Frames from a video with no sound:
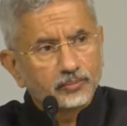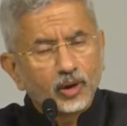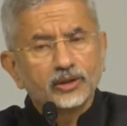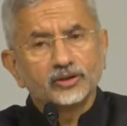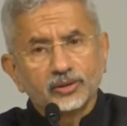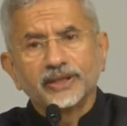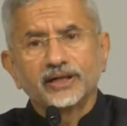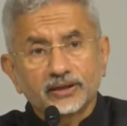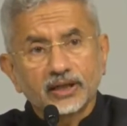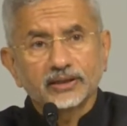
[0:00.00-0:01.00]
the
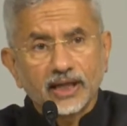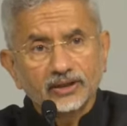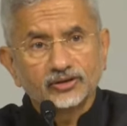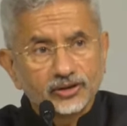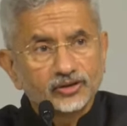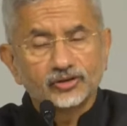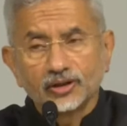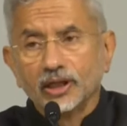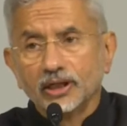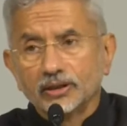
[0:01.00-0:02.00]
point to be
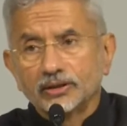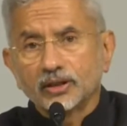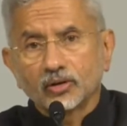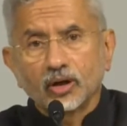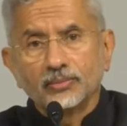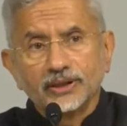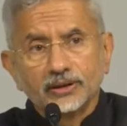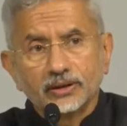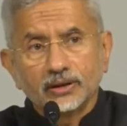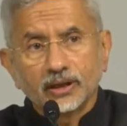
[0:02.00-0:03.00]
recognized is that
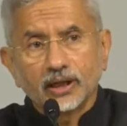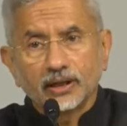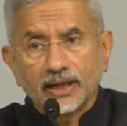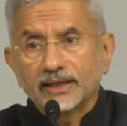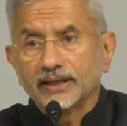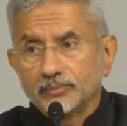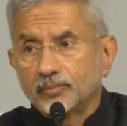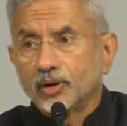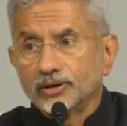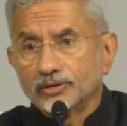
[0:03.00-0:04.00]
a common
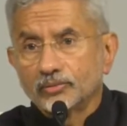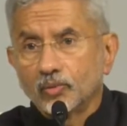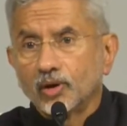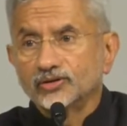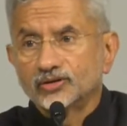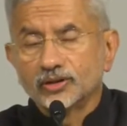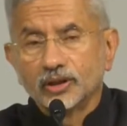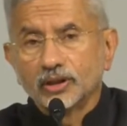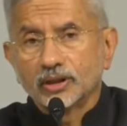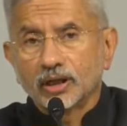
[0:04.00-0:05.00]
landing point
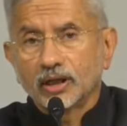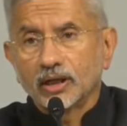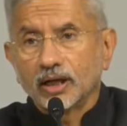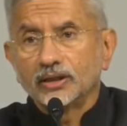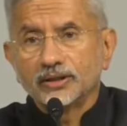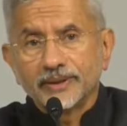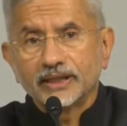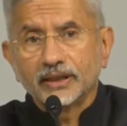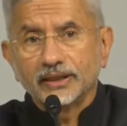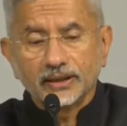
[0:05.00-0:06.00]
was
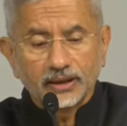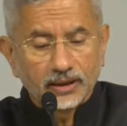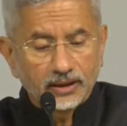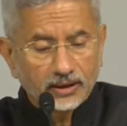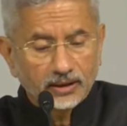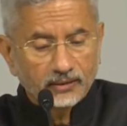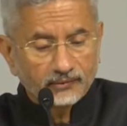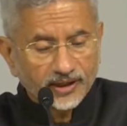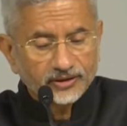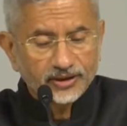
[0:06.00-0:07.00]
ultimately
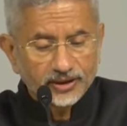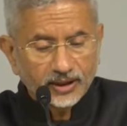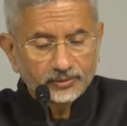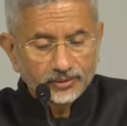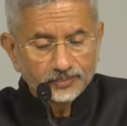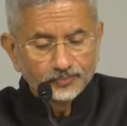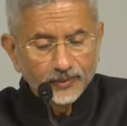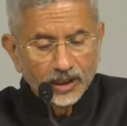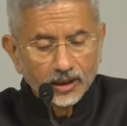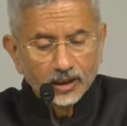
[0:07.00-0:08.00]
fashioned
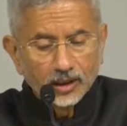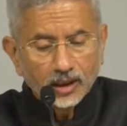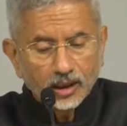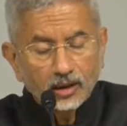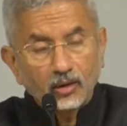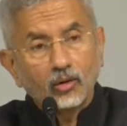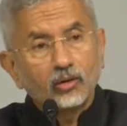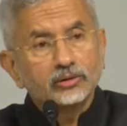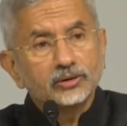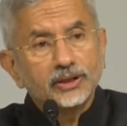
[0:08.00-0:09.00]
out.
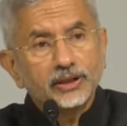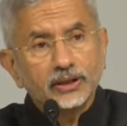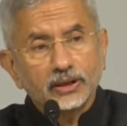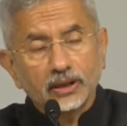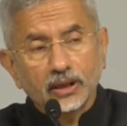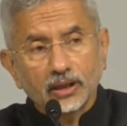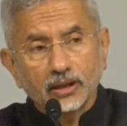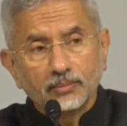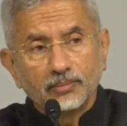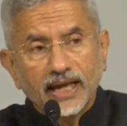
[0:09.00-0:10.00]
On
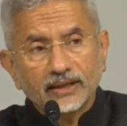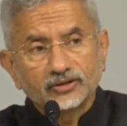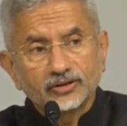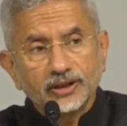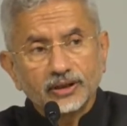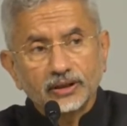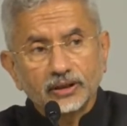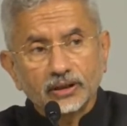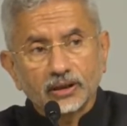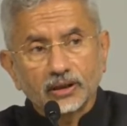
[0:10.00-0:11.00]
the Black
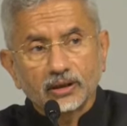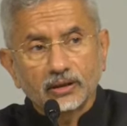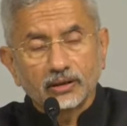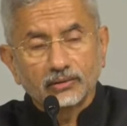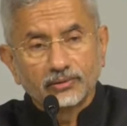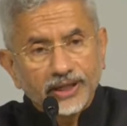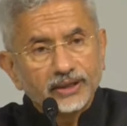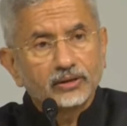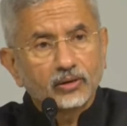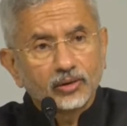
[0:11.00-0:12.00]
Sea
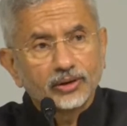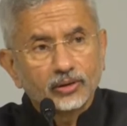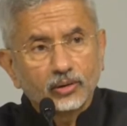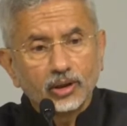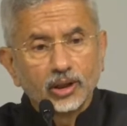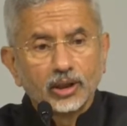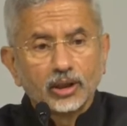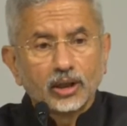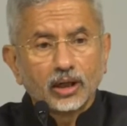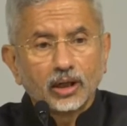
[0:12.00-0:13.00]
Green
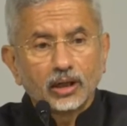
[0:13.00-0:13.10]
Corridor,